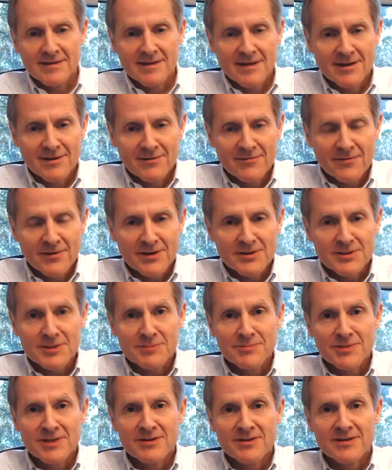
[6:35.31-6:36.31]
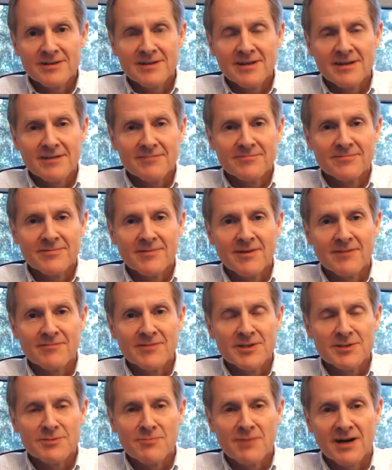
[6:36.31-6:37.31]
Interference immunity of, of
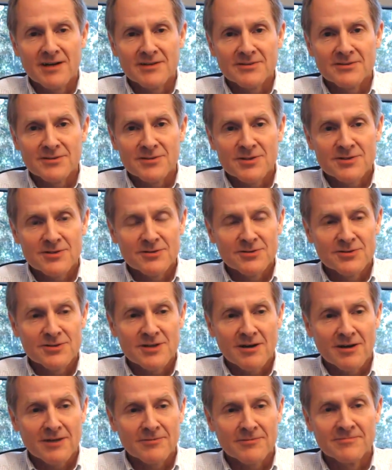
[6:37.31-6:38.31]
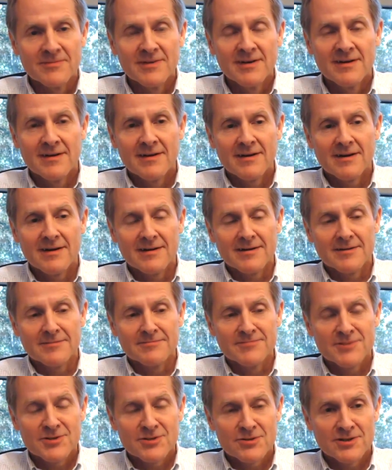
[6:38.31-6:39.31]
these modules suits our
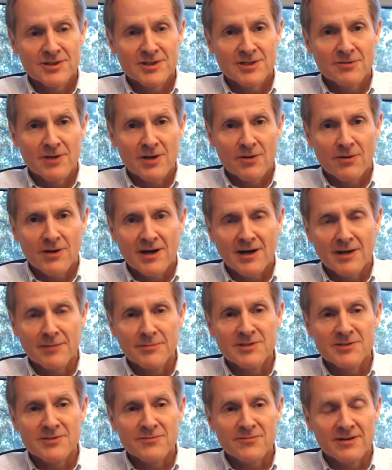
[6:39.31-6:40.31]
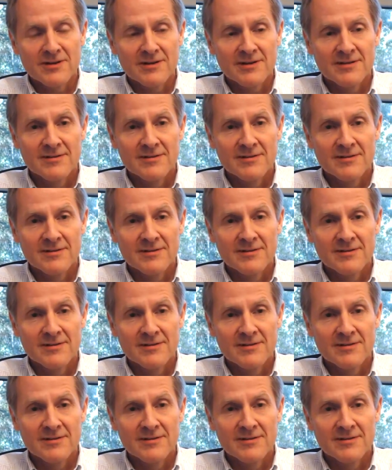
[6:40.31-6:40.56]
um, stringent requirements for